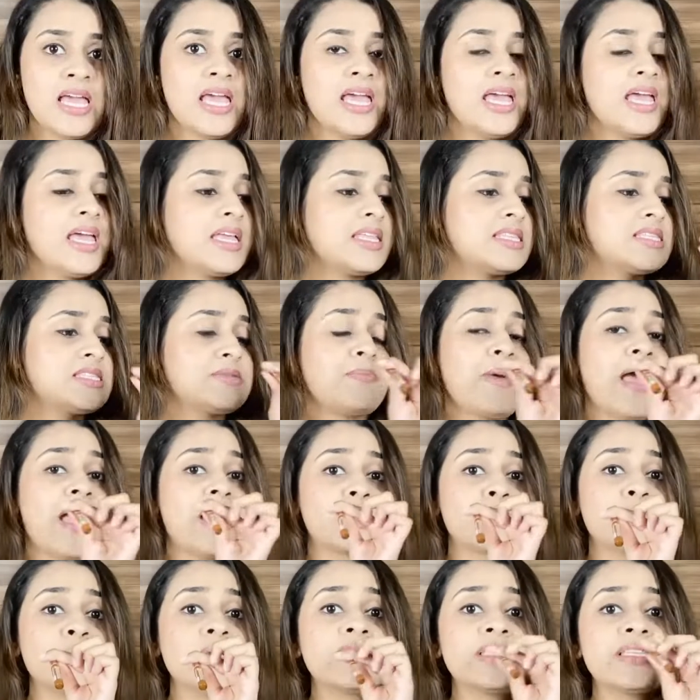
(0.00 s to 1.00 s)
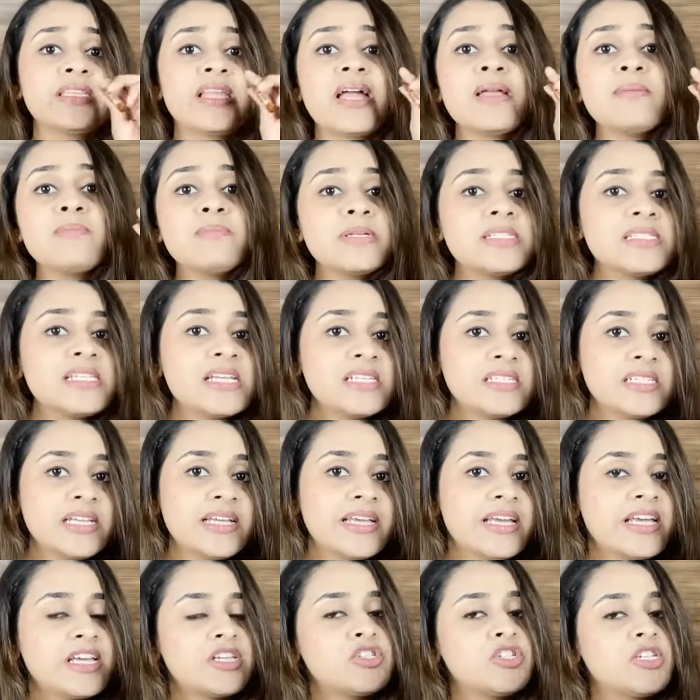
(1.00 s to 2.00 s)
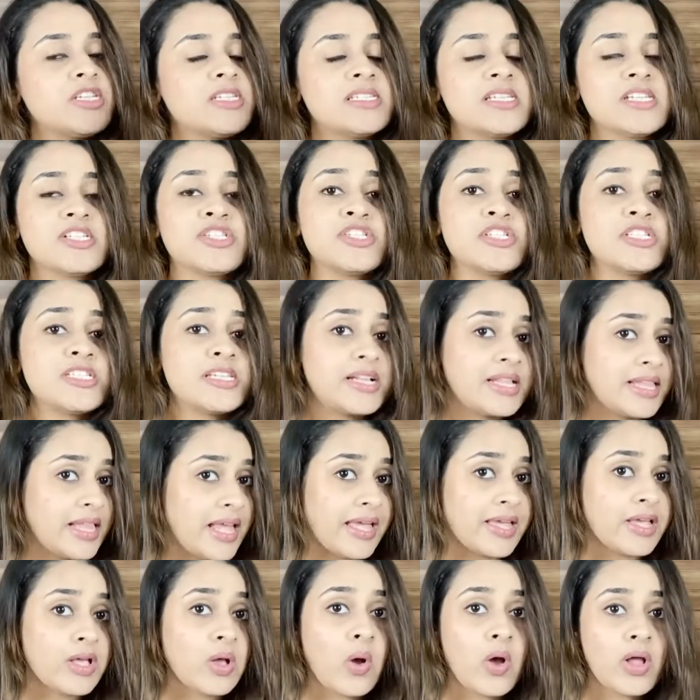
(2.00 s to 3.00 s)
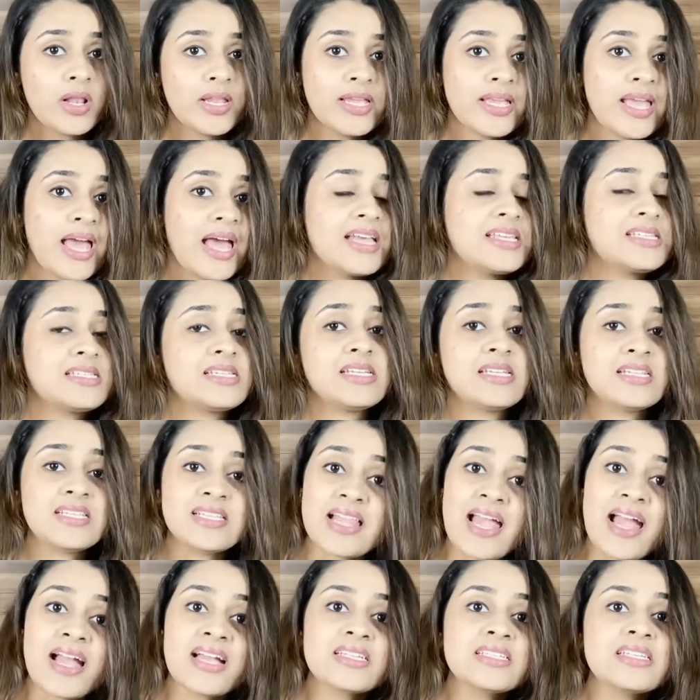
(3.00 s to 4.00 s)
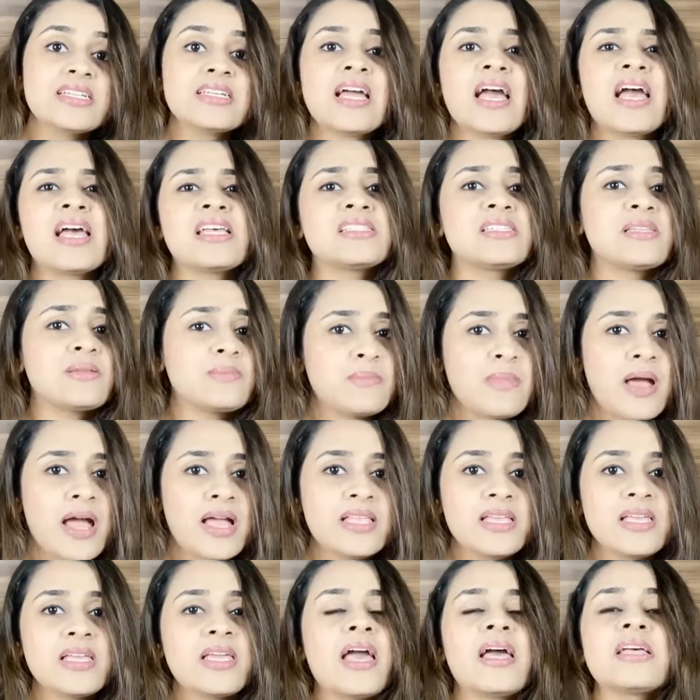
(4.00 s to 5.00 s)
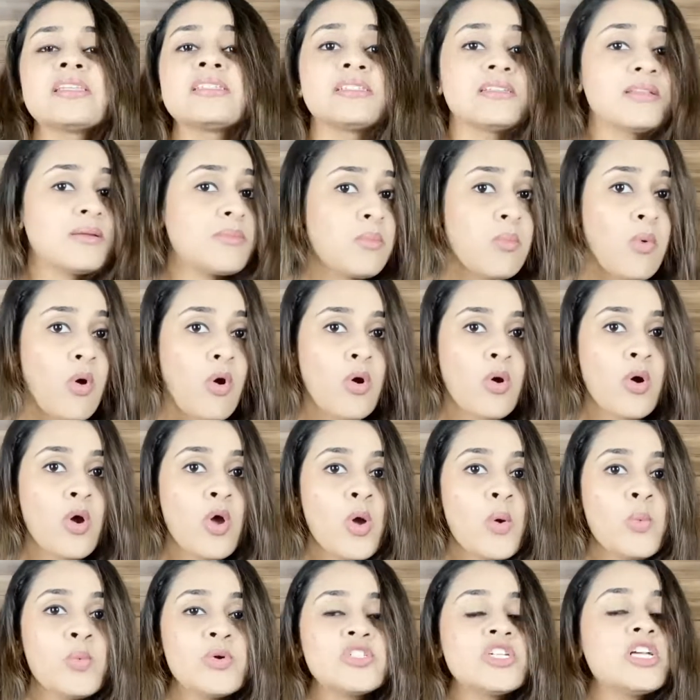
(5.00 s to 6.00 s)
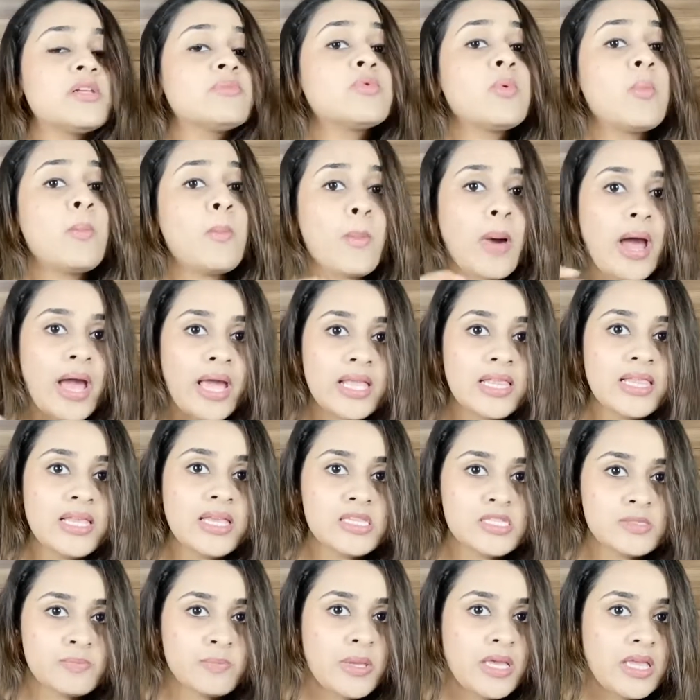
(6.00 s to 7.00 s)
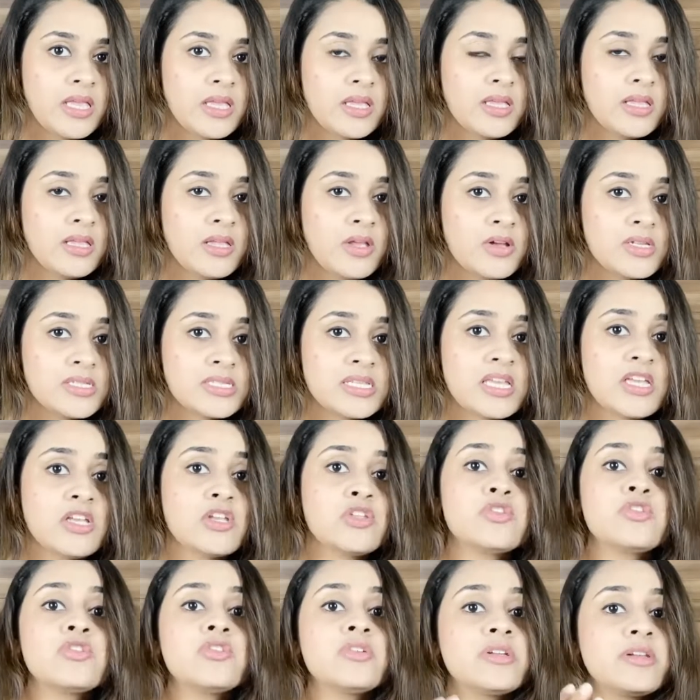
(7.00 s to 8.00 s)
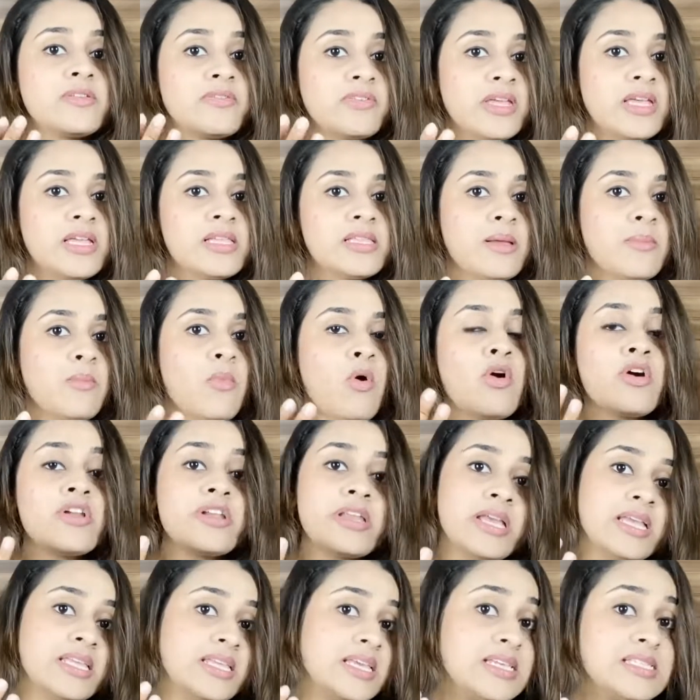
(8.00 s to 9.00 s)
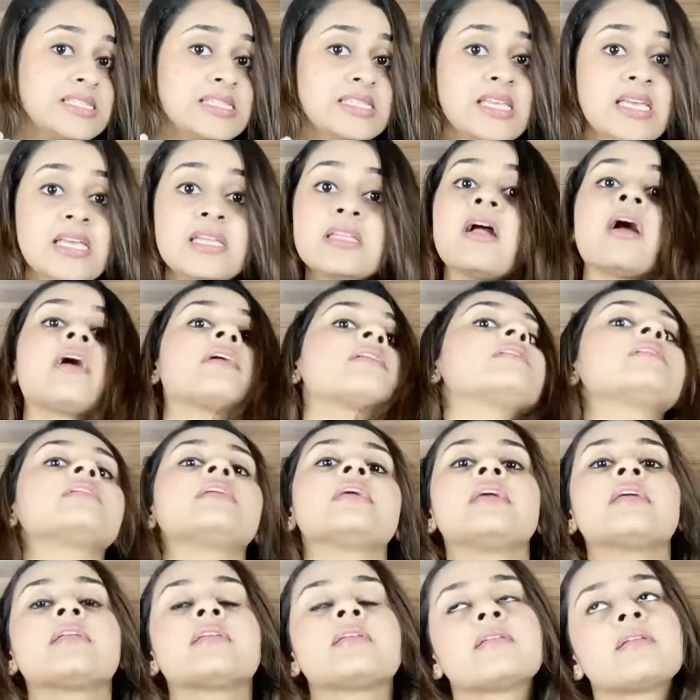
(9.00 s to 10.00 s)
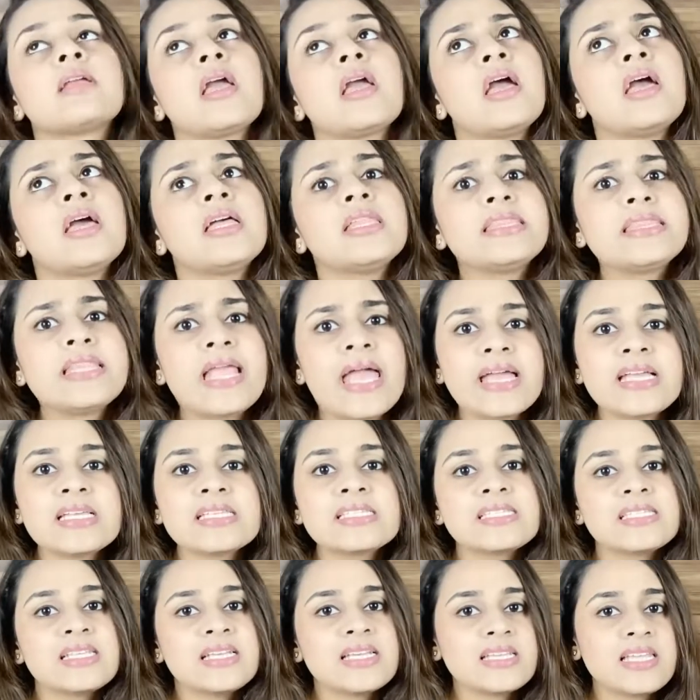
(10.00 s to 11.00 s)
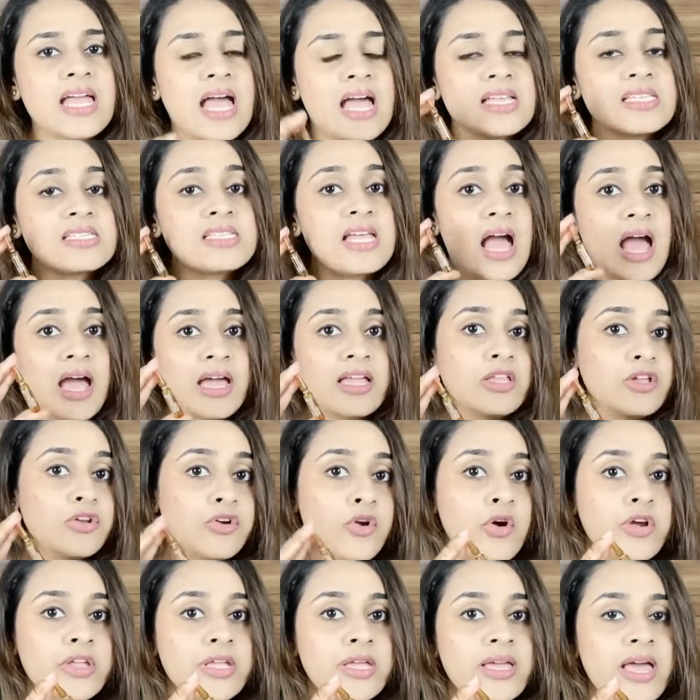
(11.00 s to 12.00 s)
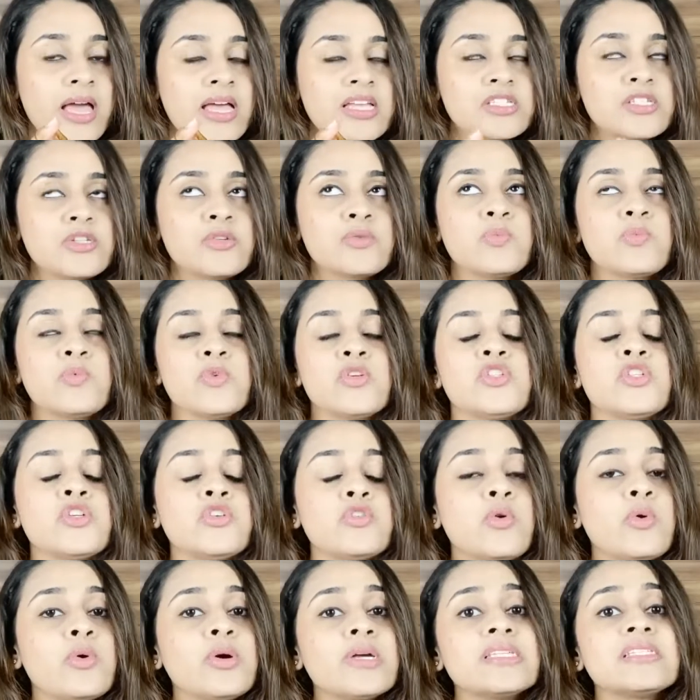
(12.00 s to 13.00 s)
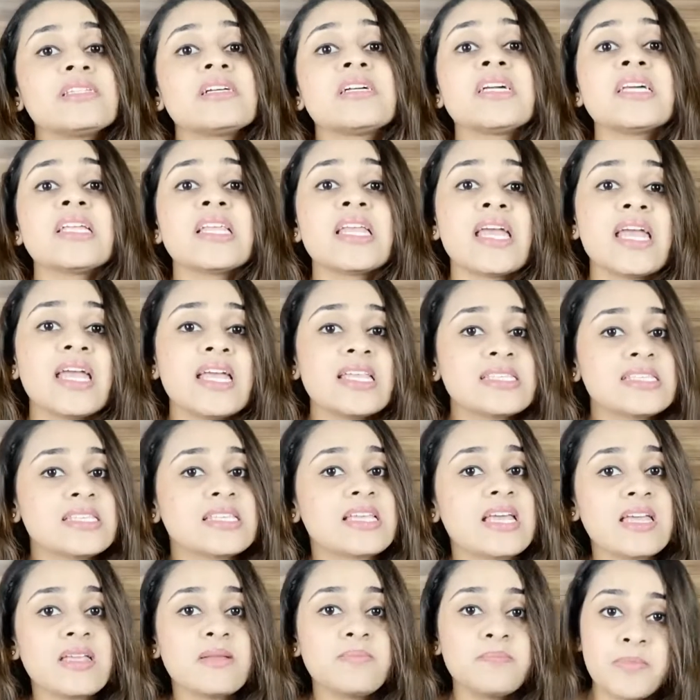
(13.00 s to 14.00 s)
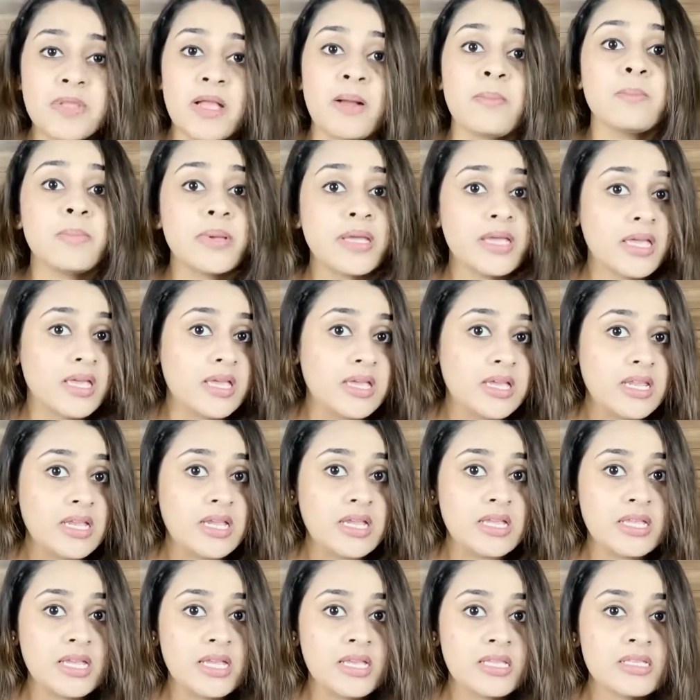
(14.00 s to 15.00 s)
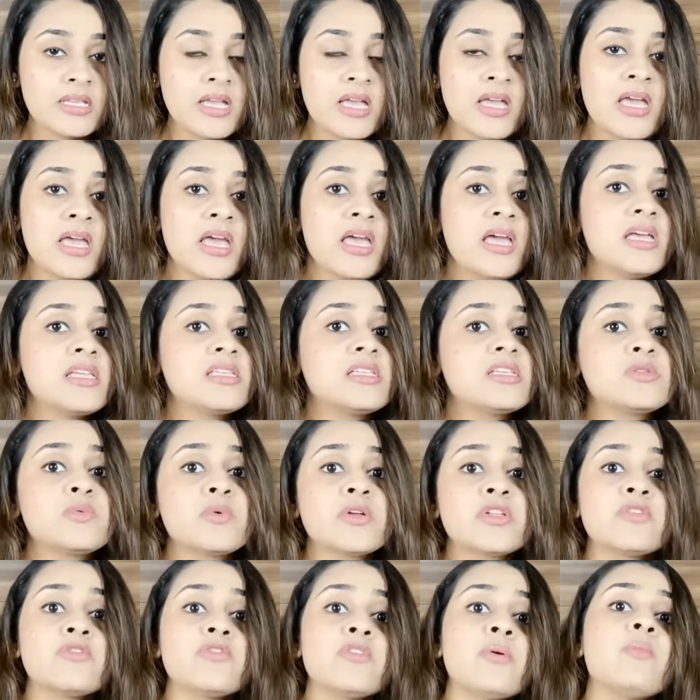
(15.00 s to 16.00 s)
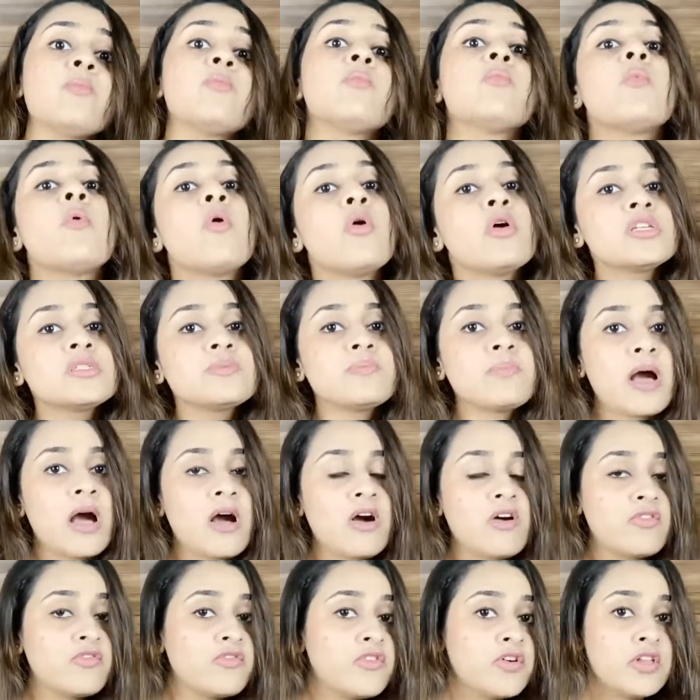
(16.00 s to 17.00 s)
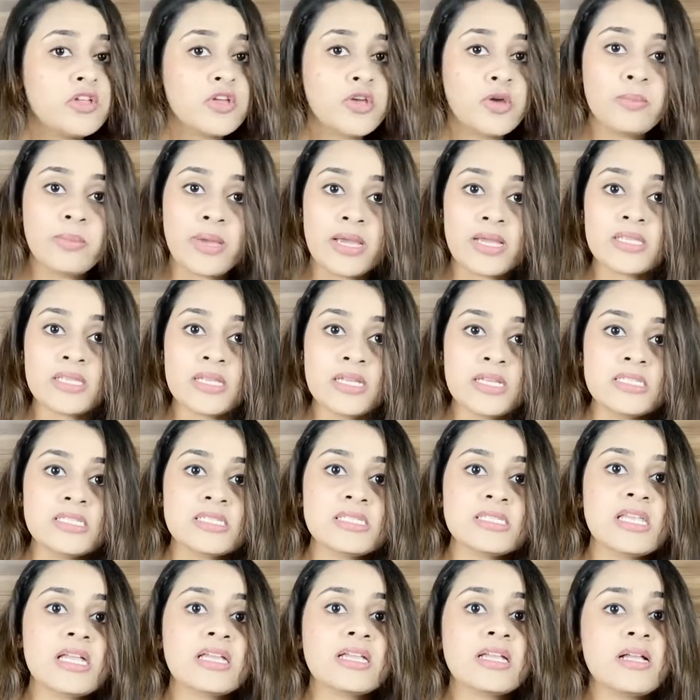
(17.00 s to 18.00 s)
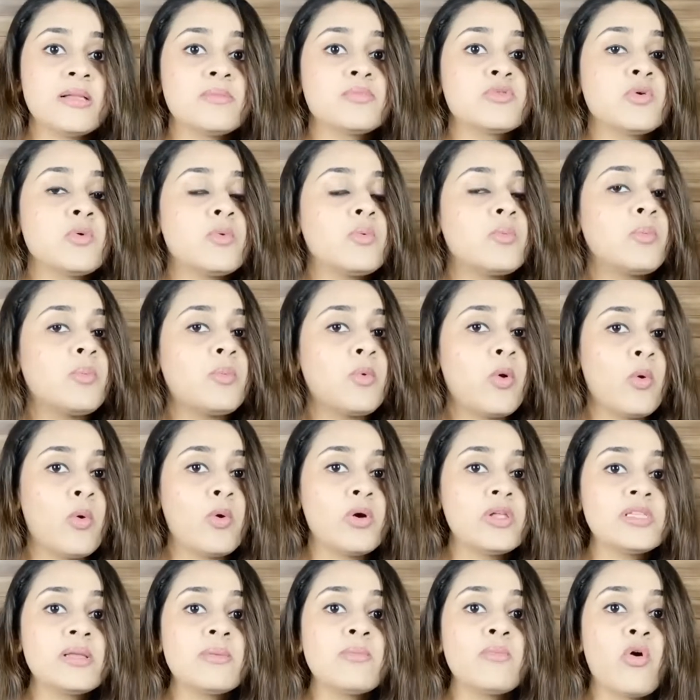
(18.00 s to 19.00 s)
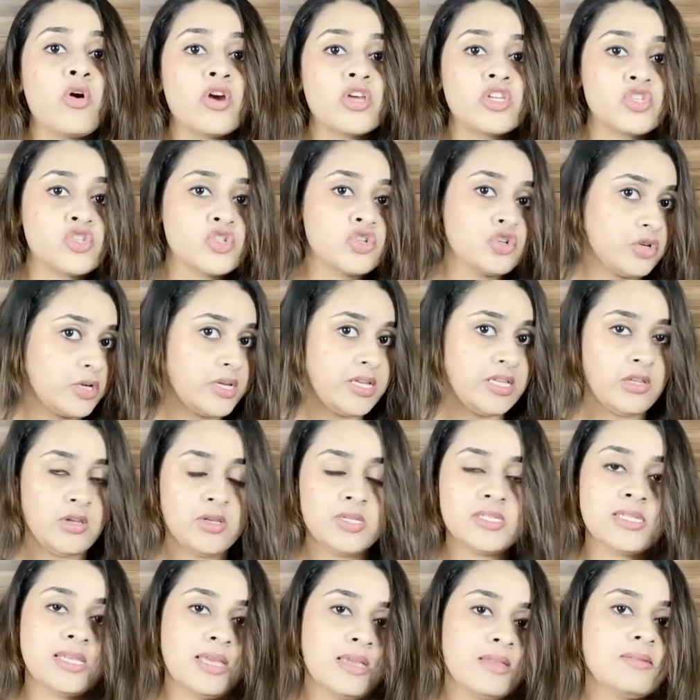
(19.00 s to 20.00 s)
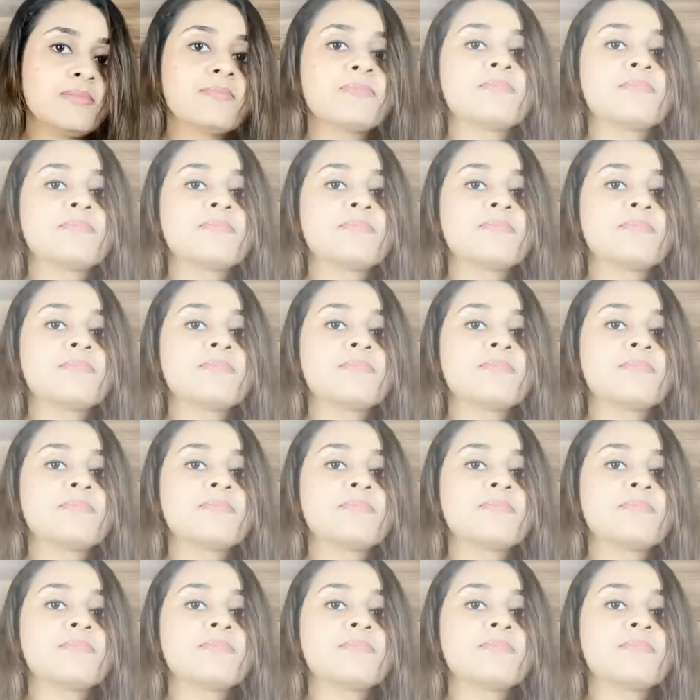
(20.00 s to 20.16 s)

It's packed with 10% AHA such as the glycolic acid, lactic acid, malic acid and more, which help to mildly peel your skin to reveal the more radiant skin underneath. Next, it has hyaluronic acid, which you know is a great skin plumping ingredient. It is one of the most powerful humectants that help to hold the moisture in your skin.